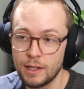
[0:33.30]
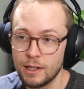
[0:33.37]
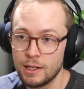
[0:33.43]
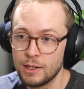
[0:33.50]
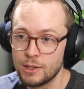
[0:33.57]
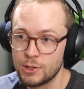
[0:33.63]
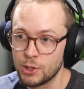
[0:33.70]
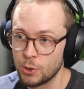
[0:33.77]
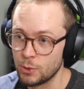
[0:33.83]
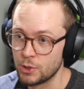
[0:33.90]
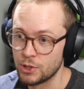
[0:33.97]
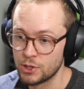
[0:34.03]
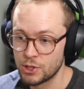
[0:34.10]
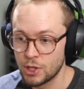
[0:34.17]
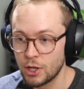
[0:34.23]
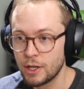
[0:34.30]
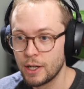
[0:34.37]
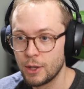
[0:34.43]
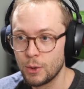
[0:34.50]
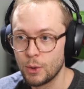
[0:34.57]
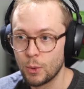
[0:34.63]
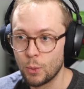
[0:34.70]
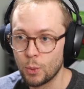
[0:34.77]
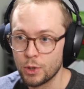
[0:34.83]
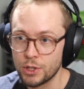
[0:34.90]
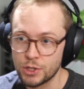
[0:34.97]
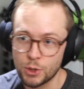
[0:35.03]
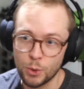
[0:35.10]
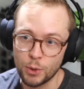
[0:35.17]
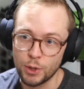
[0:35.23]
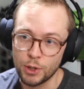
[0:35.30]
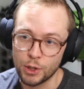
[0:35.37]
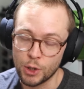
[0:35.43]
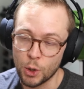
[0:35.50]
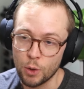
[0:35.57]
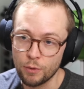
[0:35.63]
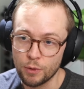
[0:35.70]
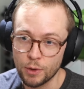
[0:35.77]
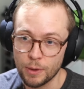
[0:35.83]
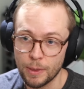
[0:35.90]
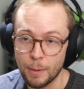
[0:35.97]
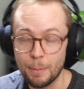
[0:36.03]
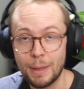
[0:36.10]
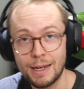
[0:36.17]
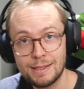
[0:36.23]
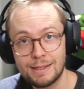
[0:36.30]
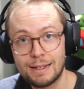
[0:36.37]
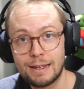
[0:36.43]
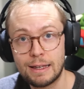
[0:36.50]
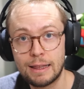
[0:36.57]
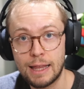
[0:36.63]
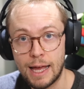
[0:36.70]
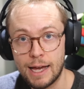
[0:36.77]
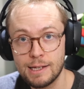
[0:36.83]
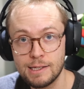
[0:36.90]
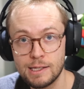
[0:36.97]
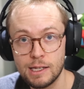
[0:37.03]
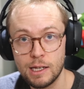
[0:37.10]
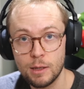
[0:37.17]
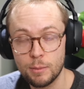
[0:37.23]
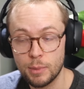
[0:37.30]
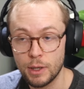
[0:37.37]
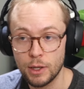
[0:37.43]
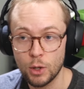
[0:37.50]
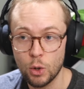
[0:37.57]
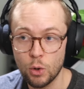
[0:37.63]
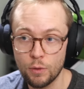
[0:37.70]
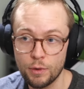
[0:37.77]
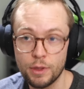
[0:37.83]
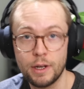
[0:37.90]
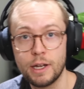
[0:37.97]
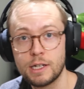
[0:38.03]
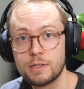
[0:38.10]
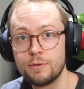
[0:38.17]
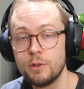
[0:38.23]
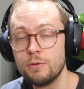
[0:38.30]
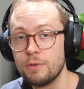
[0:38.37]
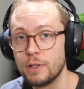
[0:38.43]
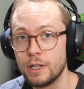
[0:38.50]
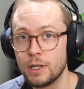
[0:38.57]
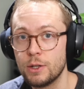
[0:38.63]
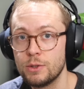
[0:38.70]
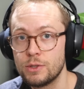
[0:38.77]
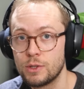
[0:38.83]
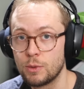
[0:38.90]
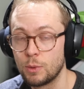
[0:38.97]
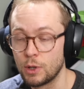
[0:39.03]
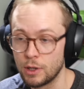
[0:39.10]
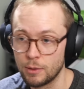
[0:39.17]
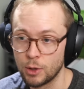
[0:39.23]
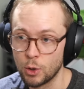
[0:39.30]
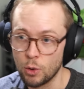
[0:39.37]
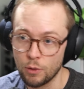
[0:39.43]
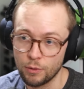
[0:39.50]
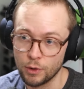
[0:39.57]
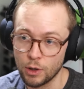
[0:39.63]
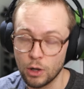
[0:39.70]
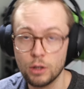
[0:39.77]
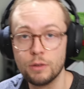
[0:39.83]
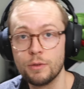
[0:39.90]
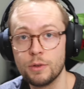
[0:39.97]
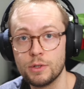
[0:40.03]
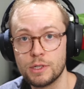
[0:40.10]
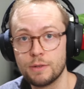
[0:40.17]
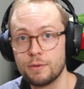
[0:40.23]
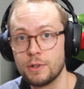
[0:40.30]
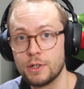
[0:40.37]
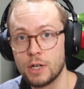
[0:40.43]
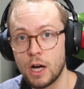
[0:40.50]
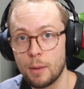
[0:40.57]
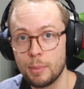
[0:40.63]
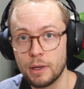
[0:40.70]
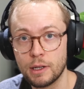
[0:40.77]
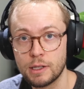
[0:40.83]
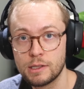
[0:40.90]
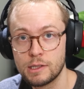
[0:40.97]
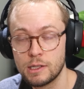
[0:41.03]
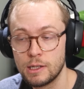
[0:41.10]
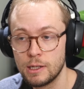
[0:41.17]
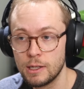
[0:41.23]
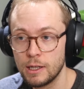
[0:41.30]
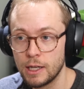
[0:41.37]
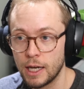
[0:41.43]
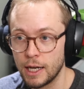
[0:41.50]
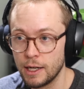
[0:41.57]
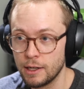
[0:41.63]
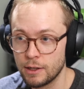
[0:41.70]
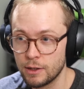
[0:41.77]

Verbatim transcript: So to start out, we're just going to go over the basic class, but over the next few videos, we're going to go over all of those different topics. And